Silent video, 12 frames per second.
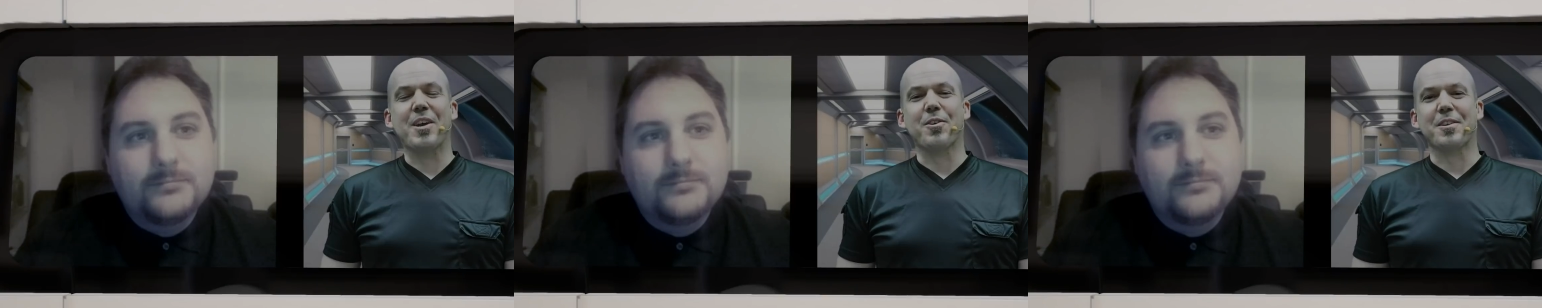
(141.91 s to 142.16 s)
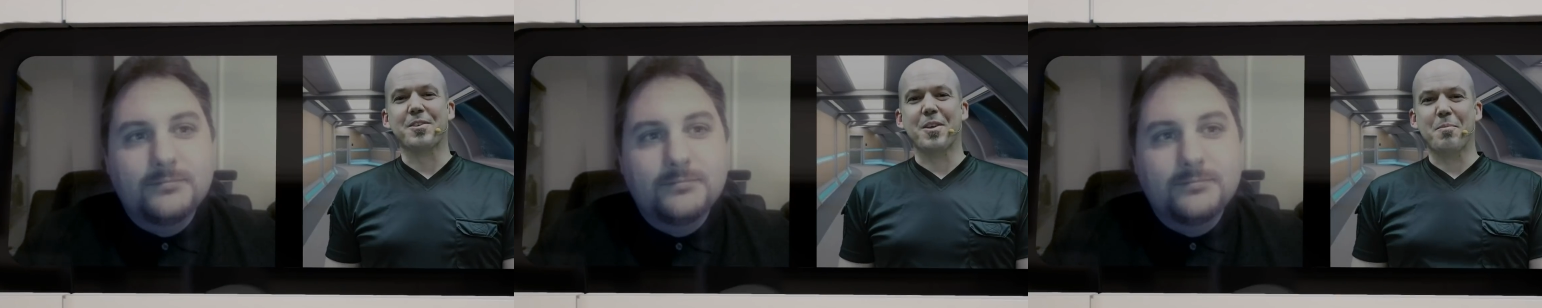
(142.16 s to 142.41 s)
Speaker 1: or
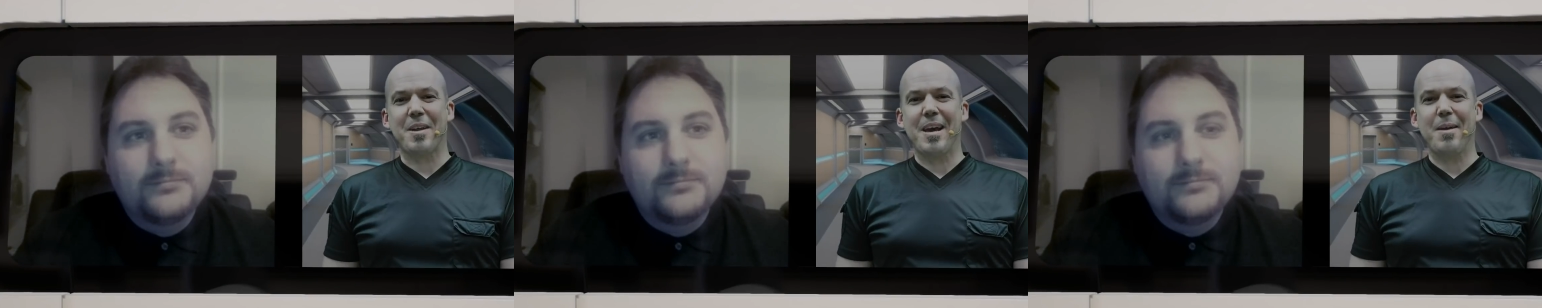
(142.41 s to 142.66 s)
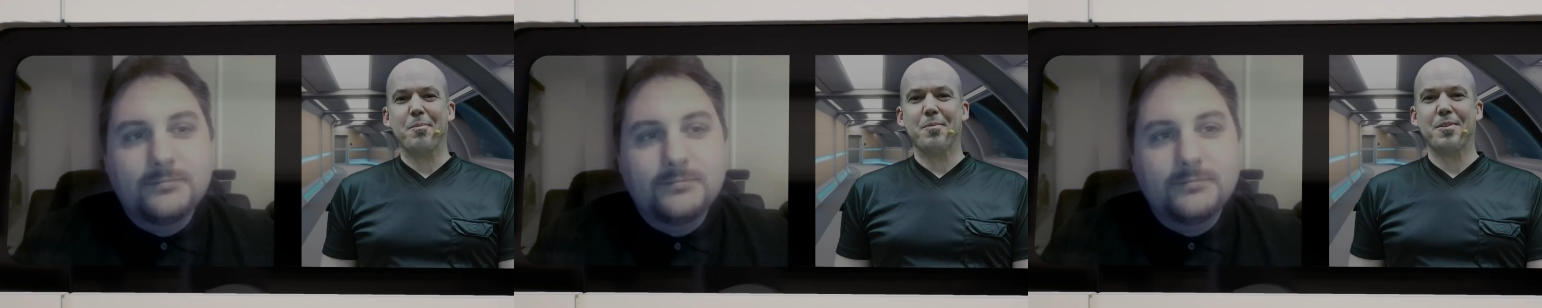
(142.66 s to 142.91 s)
does
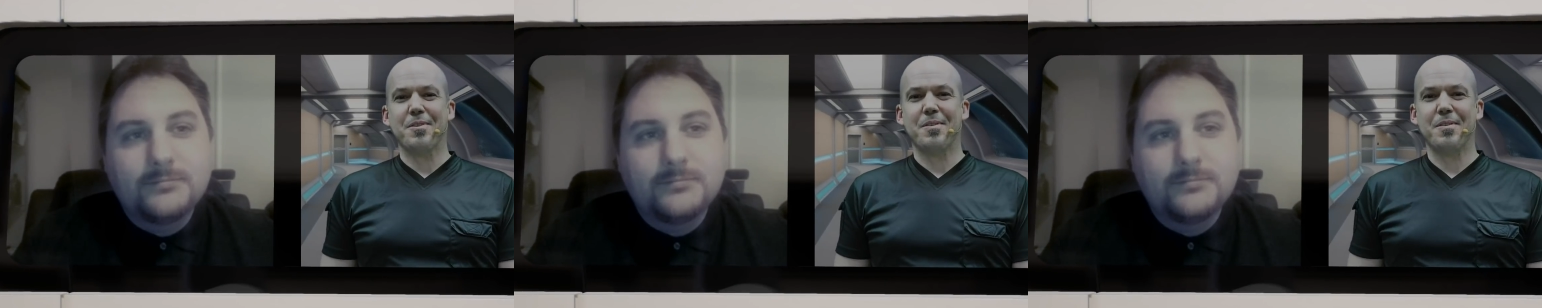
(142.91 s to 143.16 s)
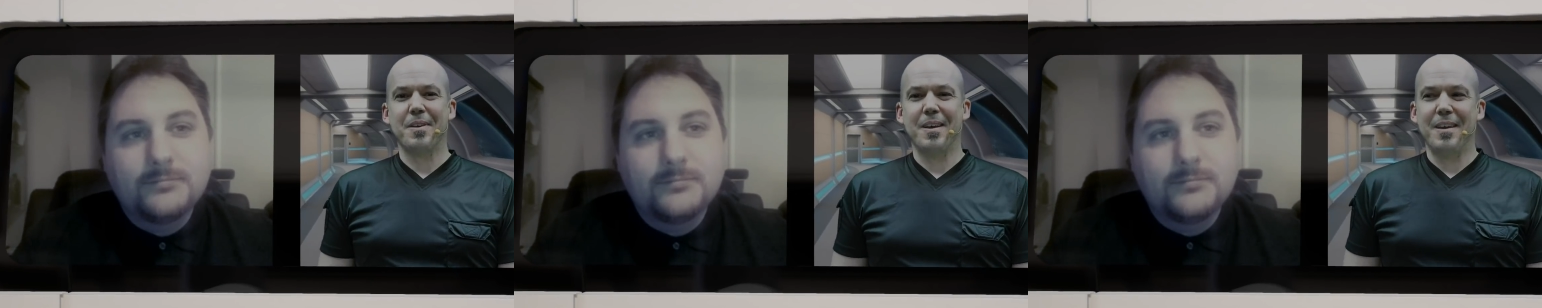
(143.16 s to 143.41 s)

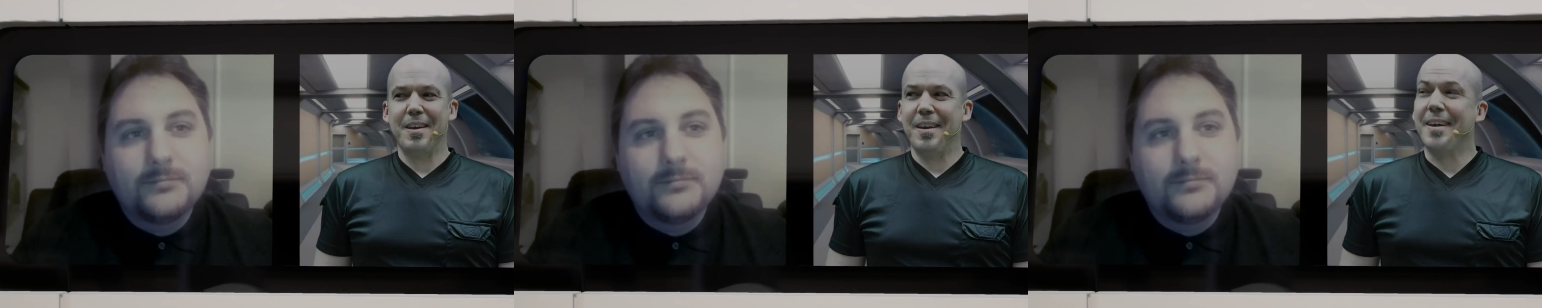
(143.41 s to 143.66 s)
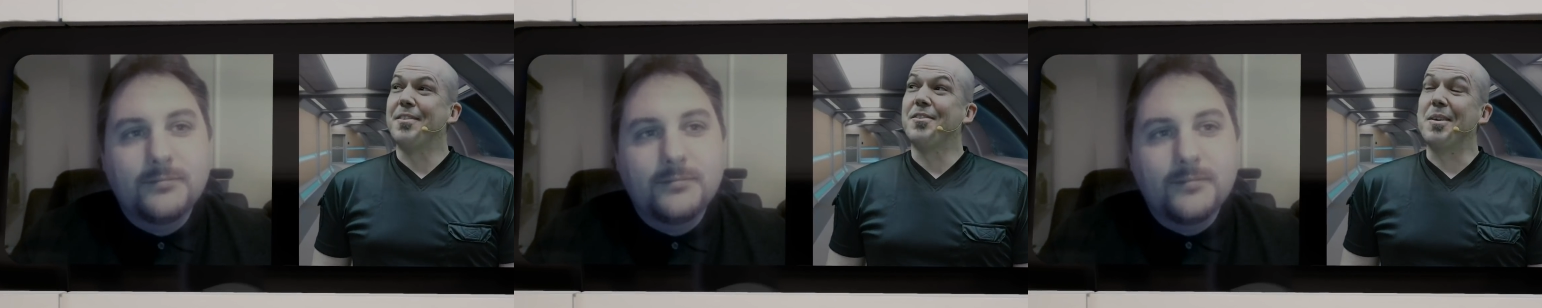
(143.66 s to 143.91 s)
sometimes
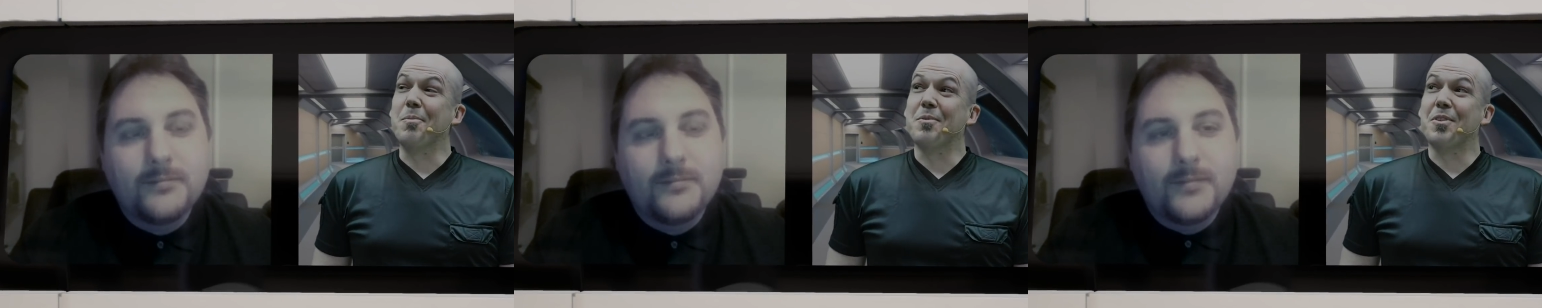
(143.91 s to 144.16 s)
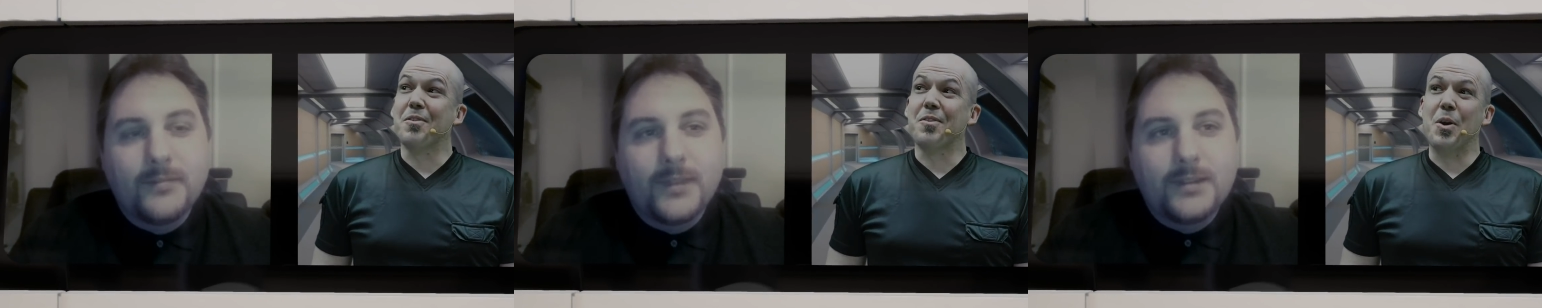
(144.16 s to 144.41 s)
it seems
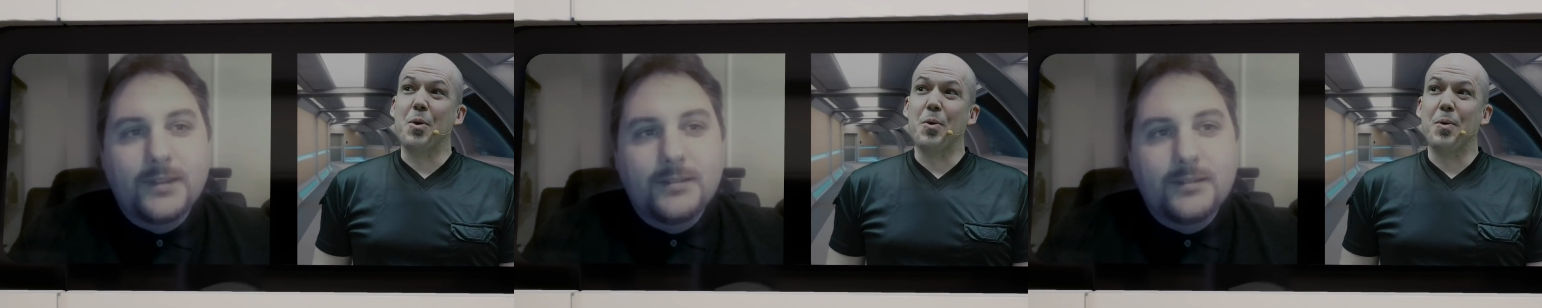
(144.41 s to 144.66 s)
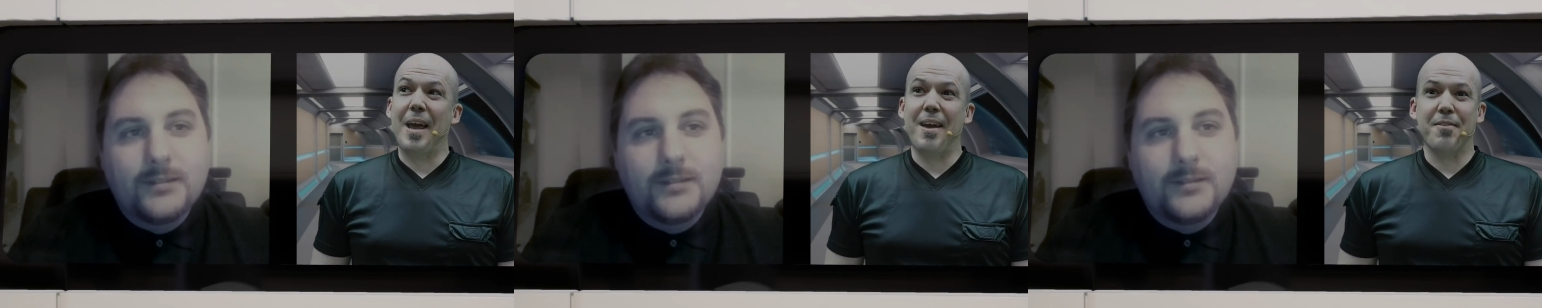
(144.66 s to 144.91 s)
as
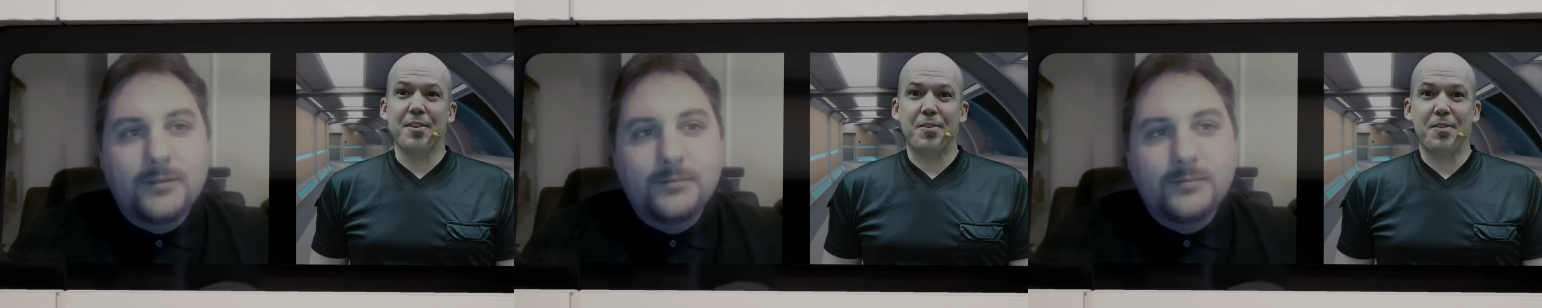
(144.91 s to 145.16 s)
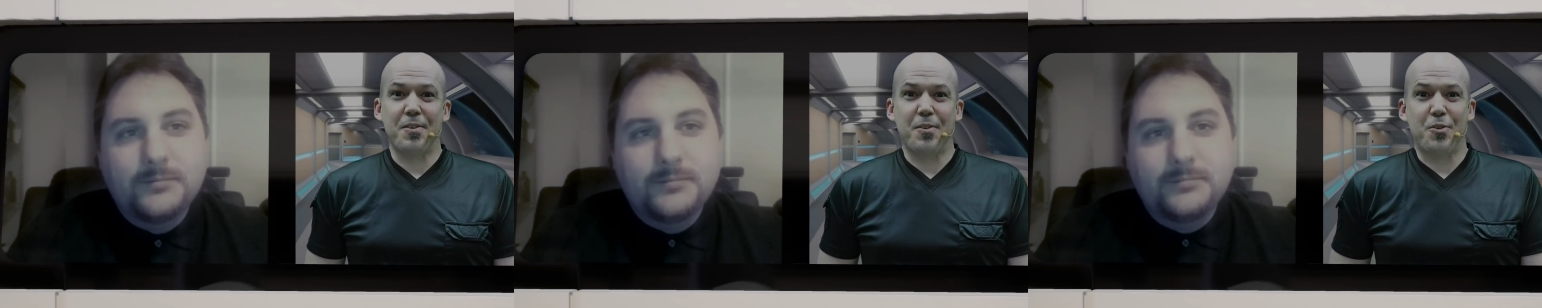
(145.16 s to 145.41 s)
though
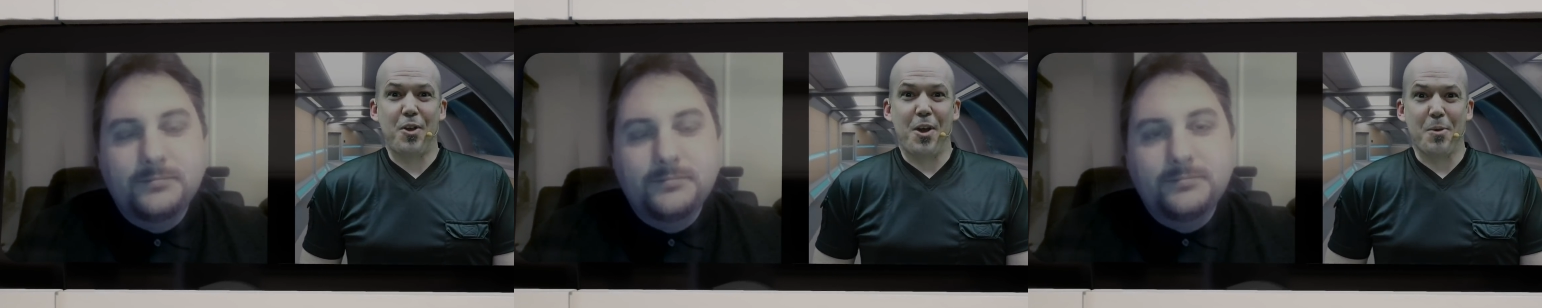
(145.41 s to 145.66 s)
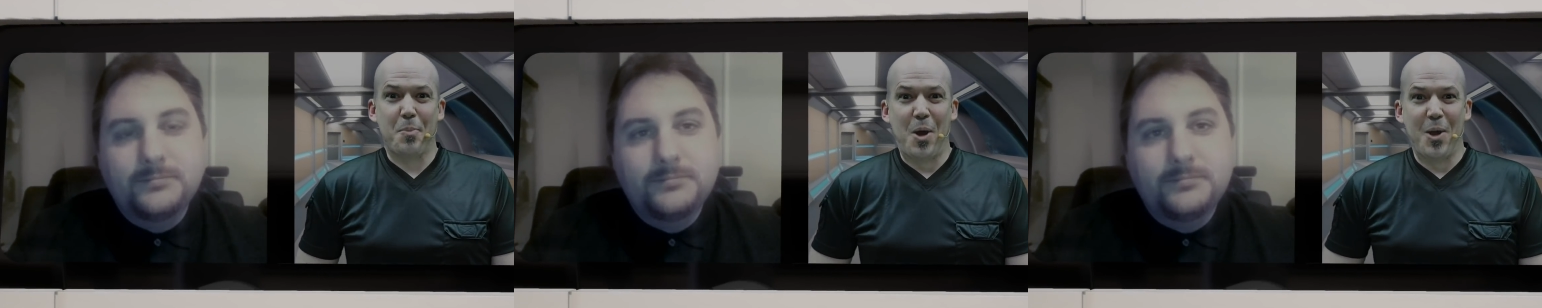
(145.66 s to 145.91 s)
Avis shone
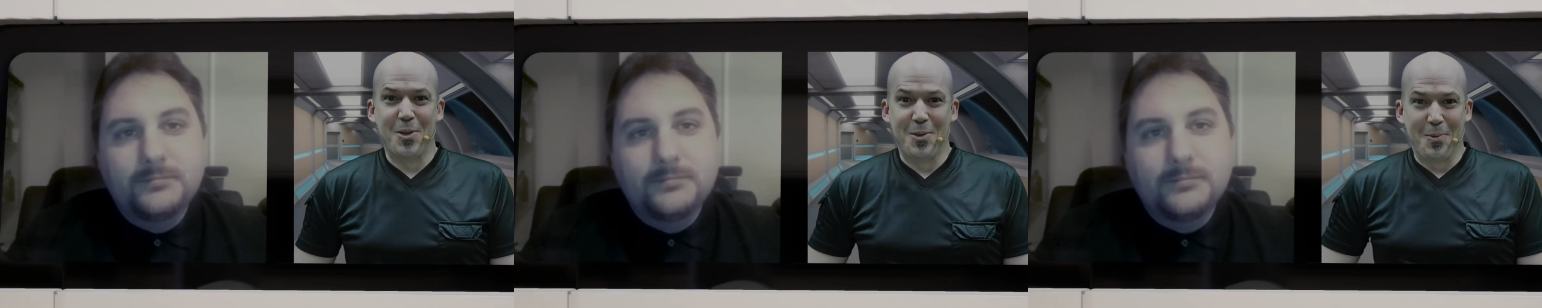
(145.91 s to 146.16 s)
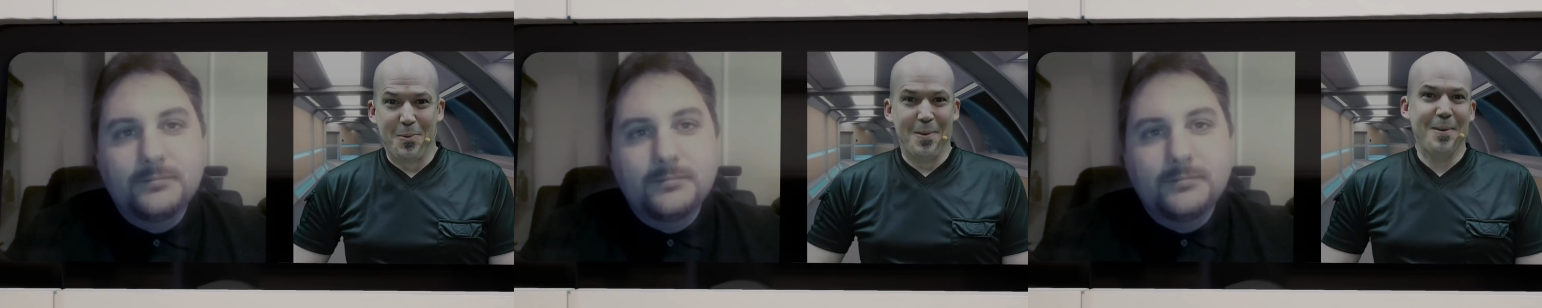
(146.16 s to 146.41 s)
upon
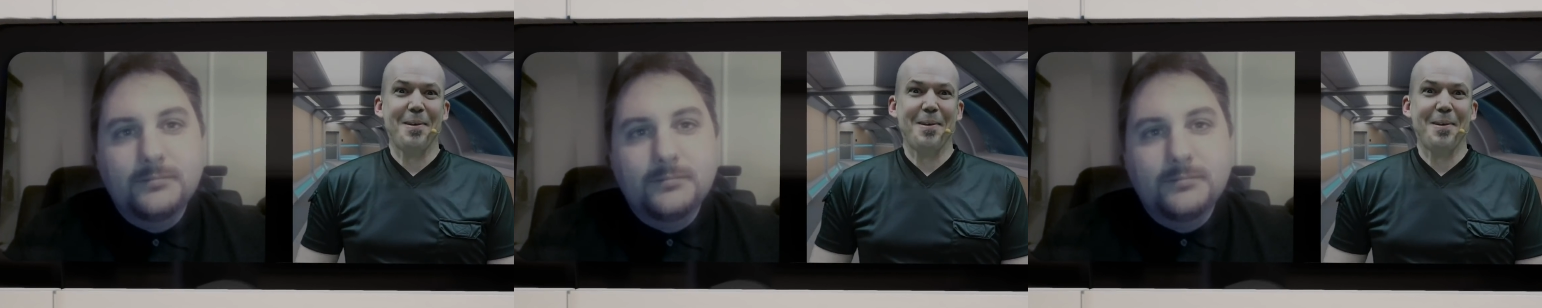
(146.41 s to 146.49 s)
you?